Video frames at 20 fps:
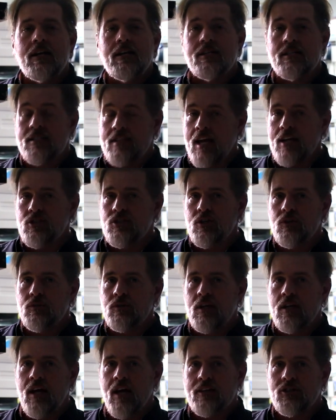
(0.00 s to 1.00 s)
Stay
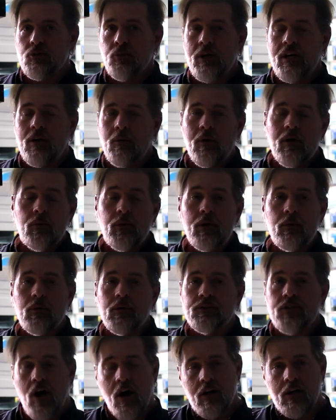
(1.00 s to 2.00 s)
tuned to next week where we
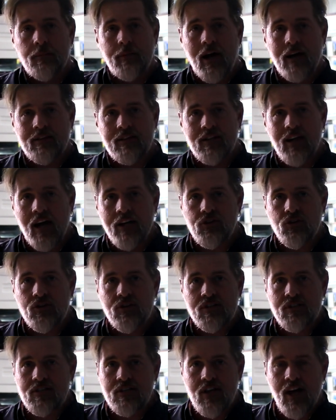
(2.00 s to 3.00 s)
will talk about the
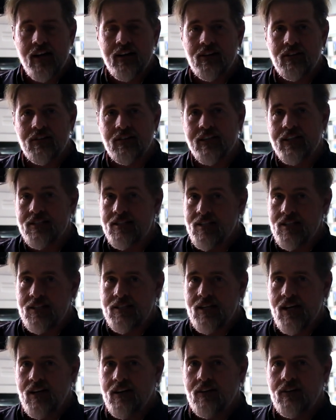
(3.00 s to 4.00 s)
nitrogen cycle in
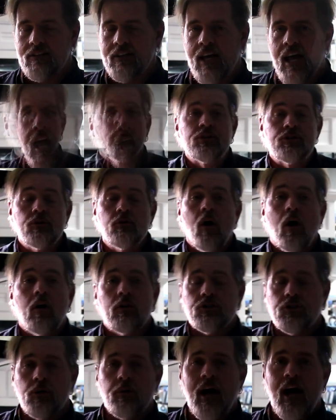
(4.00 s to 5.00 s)
detail. We do
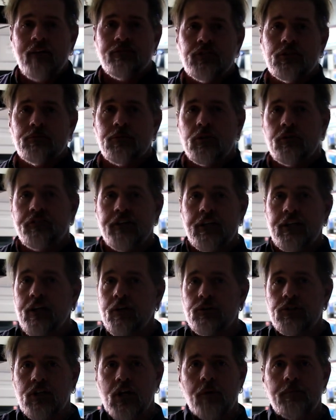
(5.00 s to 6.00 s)
also have some new
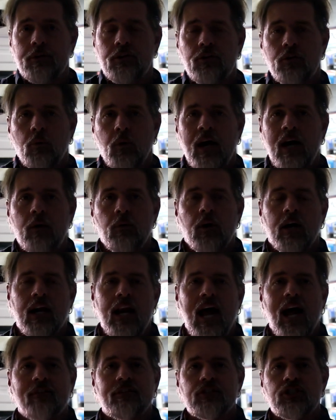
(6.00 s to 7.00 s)
videos coming your way. We're going
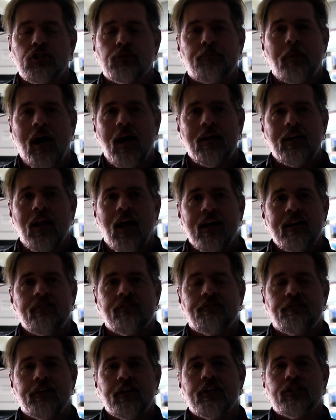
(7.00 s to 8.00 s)
to have a spotlight
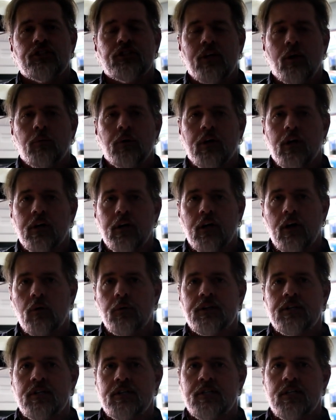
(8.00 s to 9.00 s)
fish that we're going to
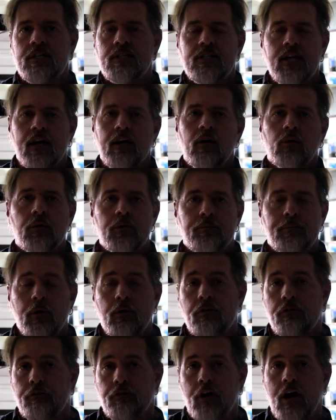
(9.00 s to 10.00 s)
go into detail with
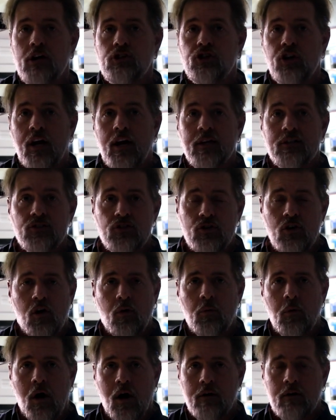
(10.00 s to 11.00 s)
both fresh and
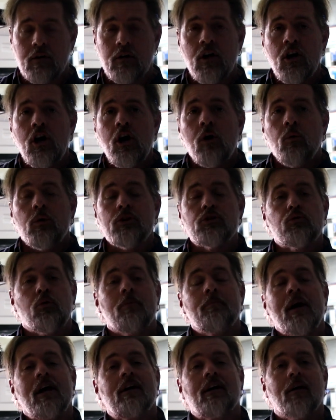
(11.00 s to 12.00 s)
saltwater, which
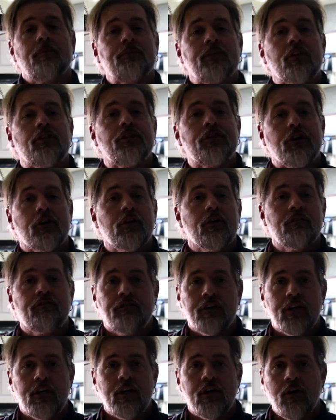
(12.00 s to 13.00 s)
will make up the third
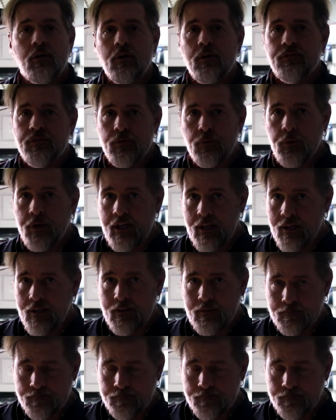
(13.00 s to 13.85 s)
video of the week.